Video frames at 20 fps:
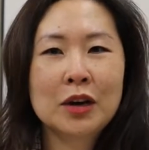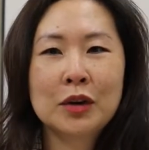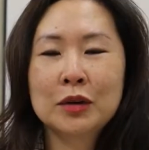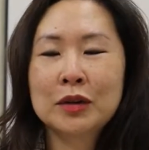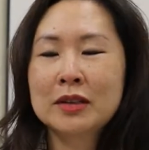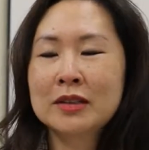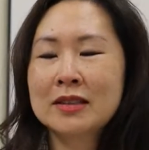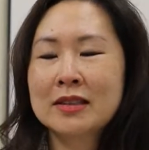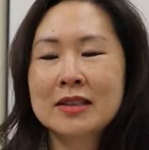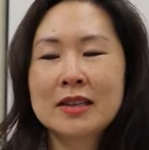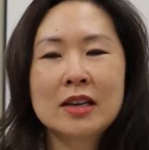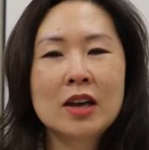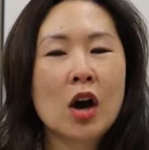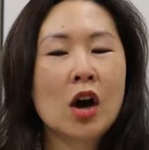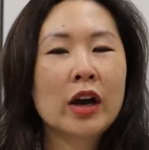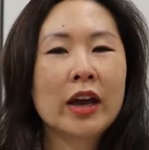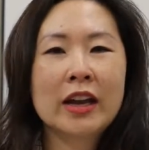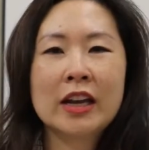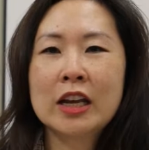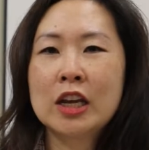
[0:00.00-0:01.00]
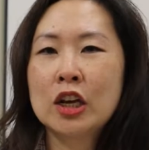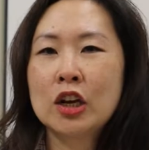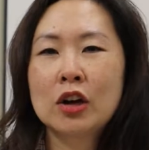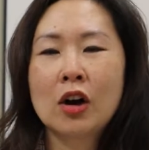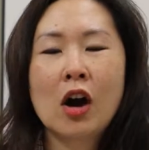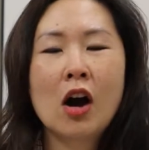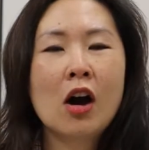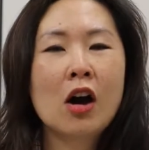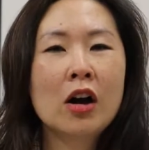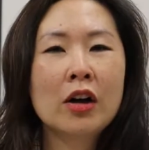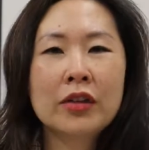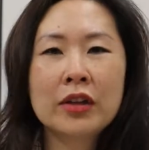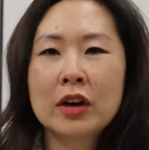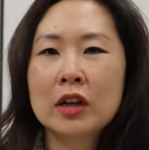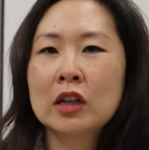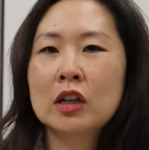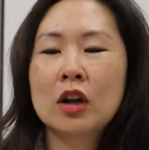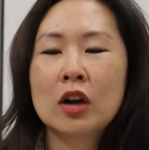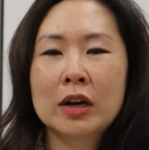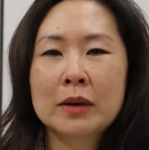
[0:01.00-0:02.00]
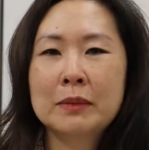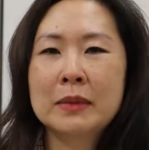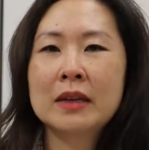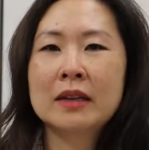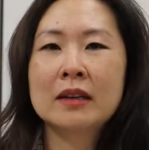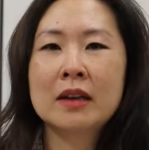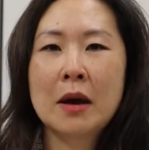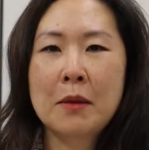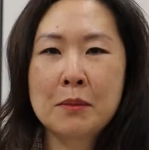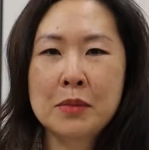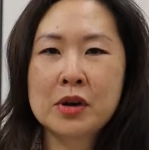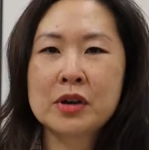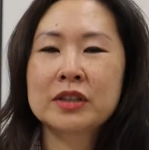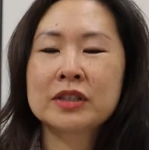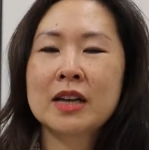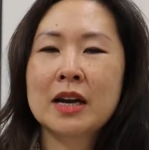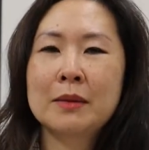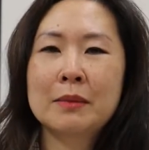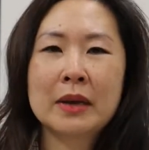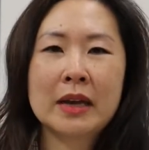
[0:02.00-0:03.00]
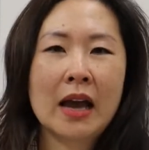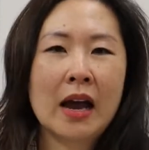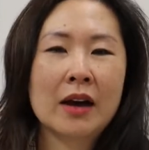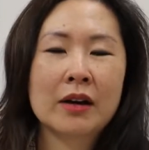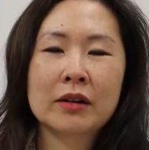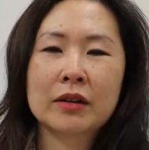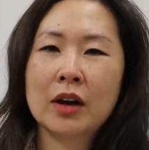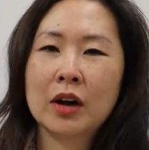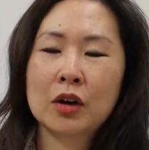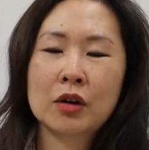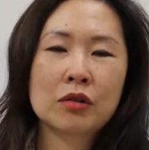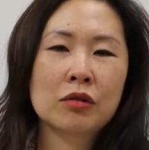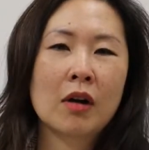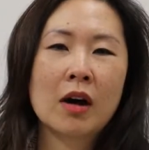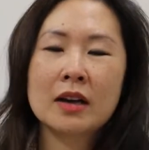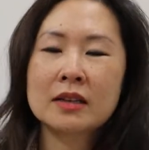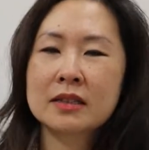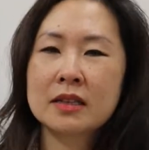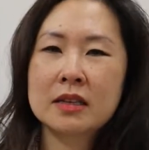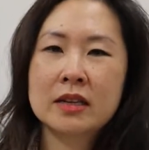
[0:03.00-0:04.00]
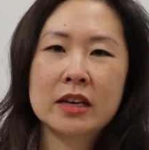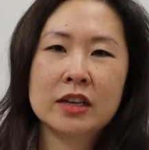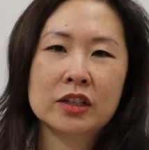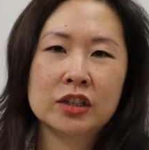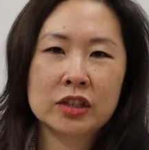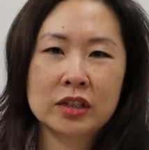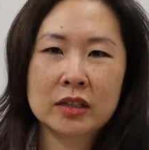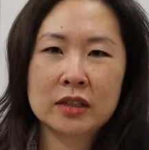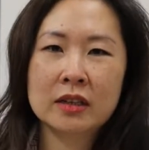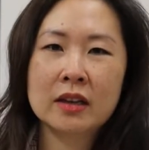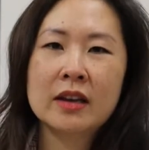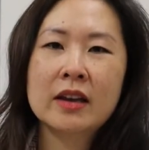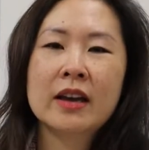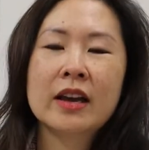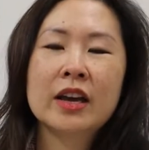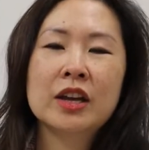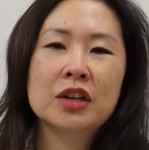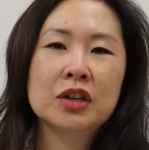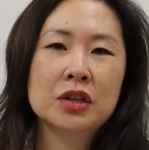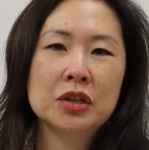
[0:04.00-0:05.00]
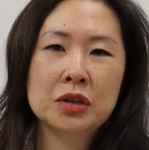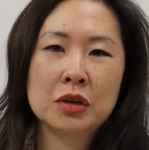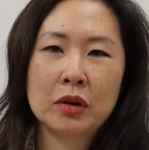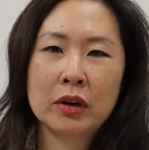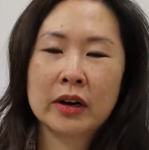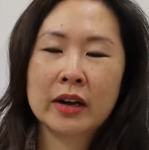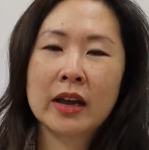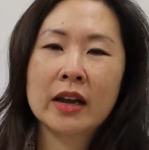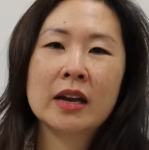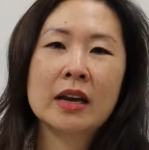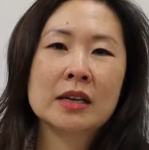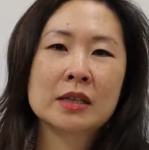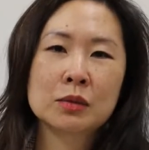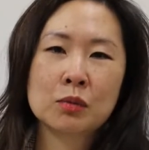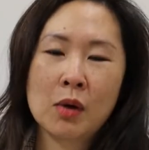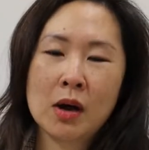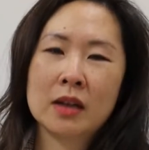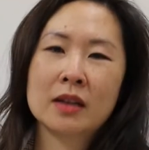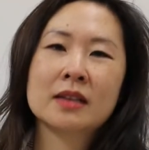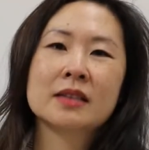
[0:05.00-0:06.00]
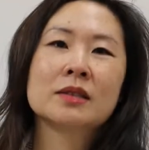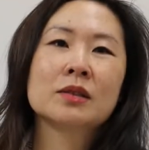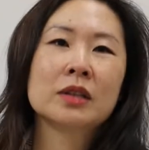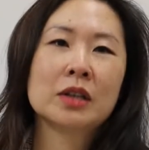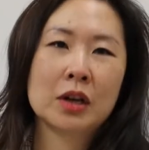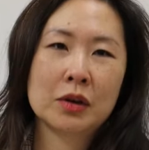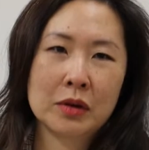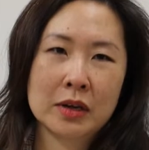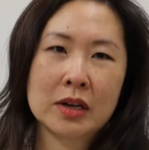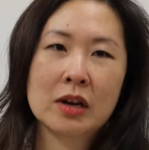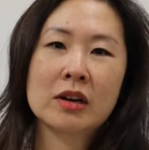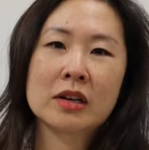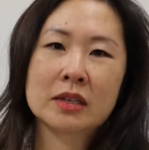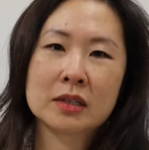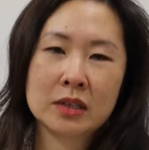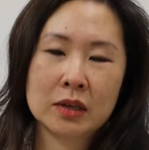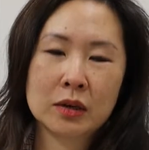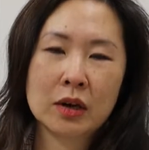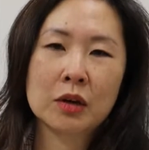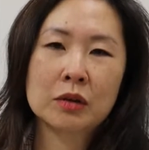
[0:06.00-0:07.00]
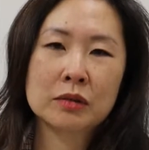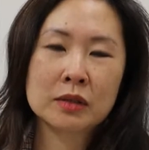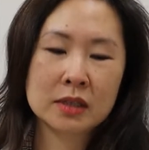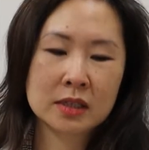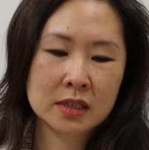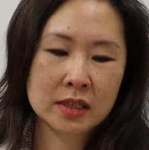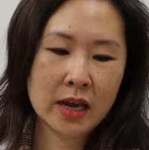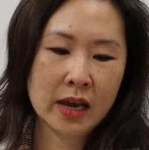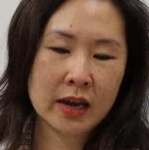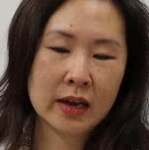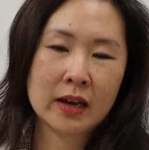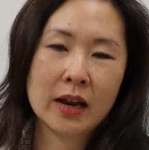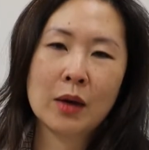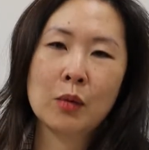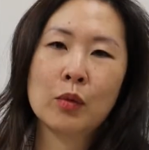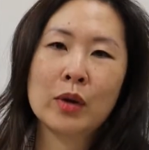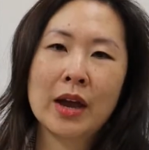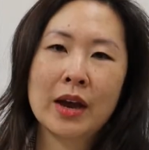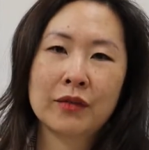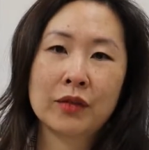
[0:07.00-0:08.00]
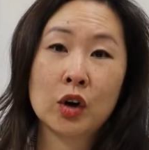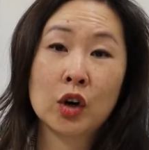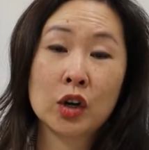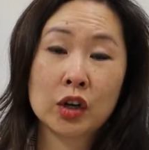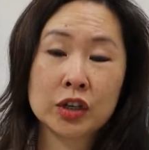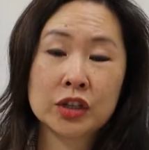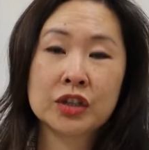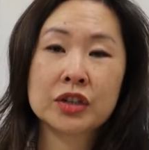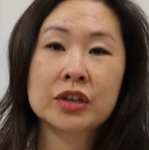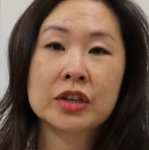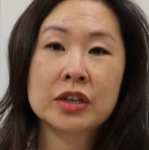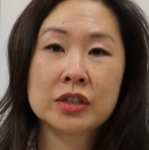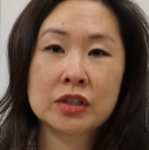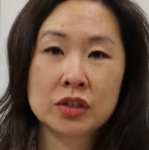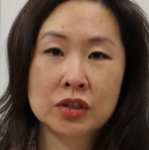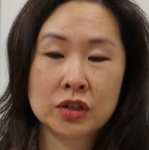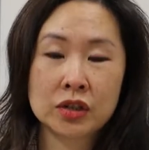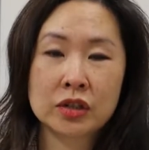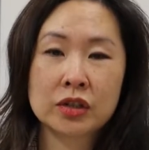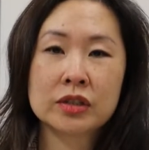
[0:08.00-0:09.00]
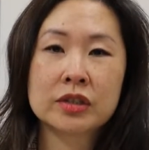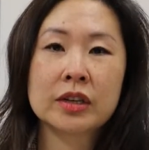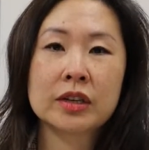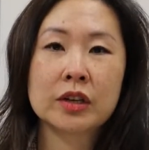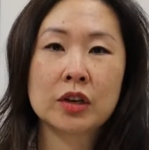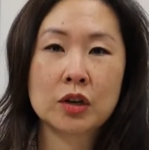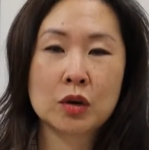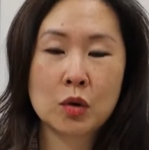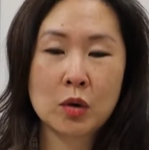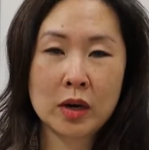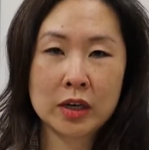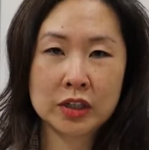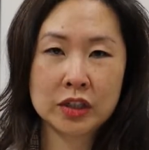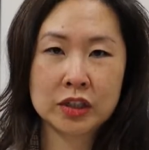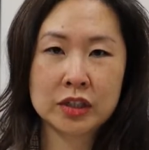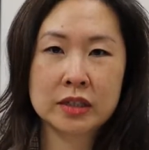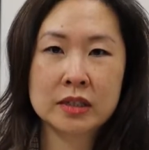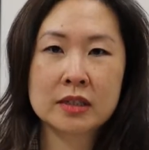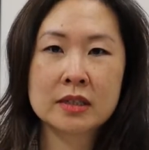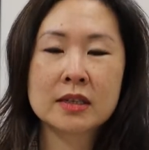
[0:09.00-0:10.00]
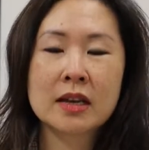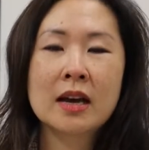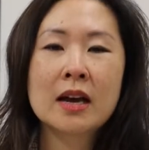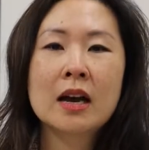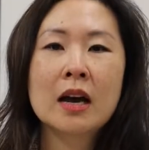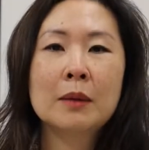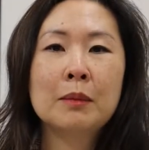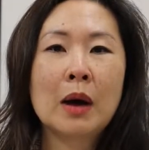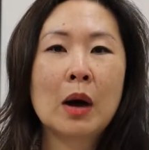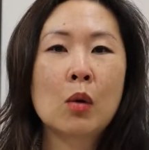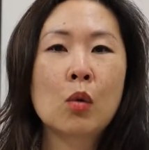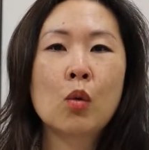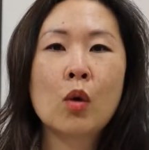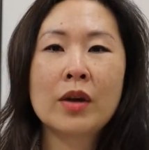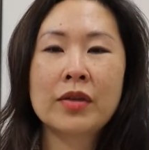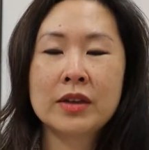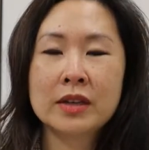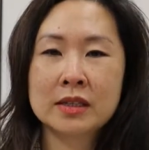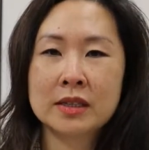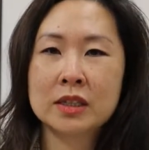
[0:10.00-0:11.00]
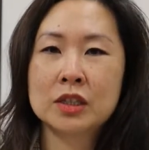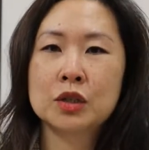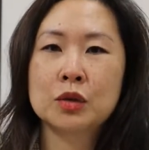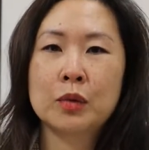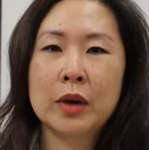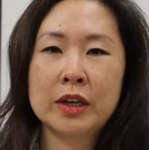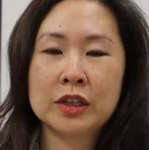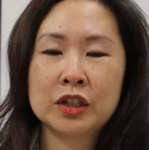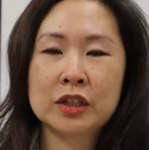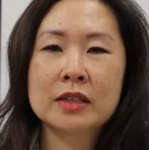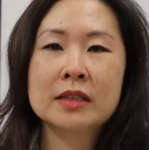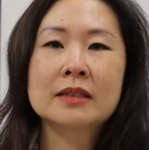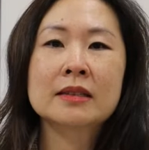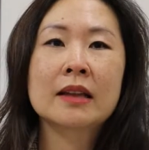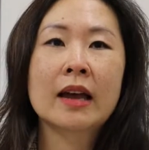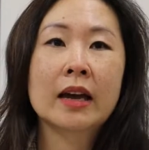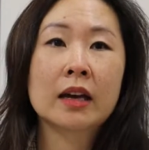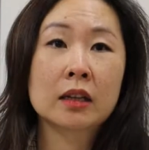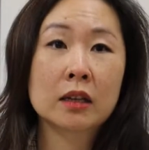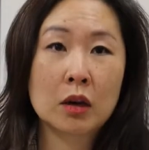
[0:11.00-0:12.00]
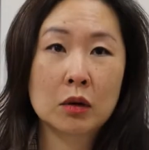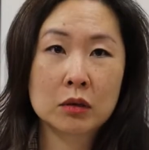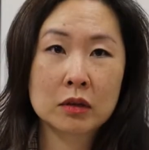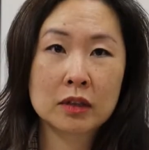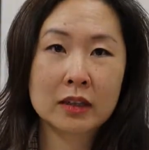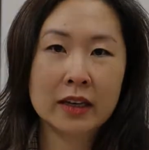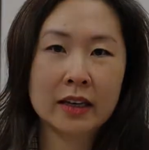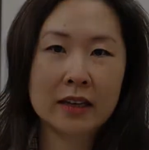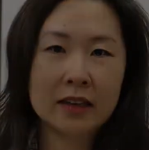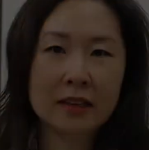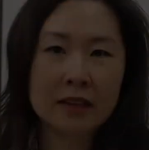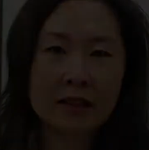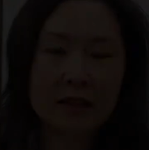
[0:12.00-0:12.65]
see and hear all the alarming numbers coming out across the nation in New York and as well as in our own state. And we have heard your concerns and your questions about what the situation is like locally.